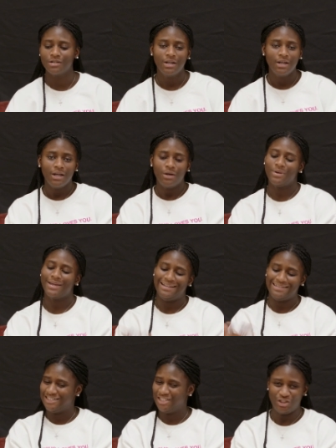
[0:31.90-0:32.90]
We got a
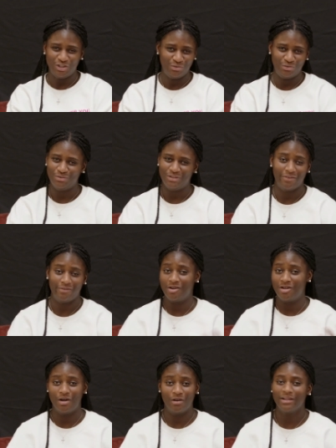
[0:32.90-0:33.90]
tissue. You never
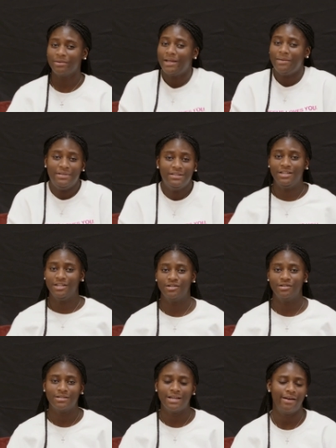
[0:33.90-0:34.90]
know. There might be
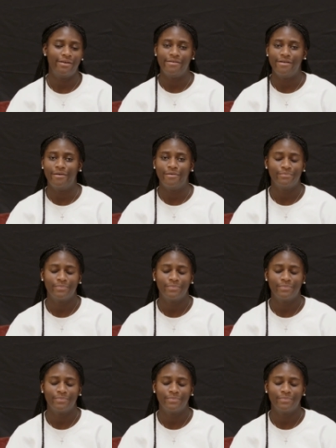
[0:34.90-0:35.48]
tears. I don't know.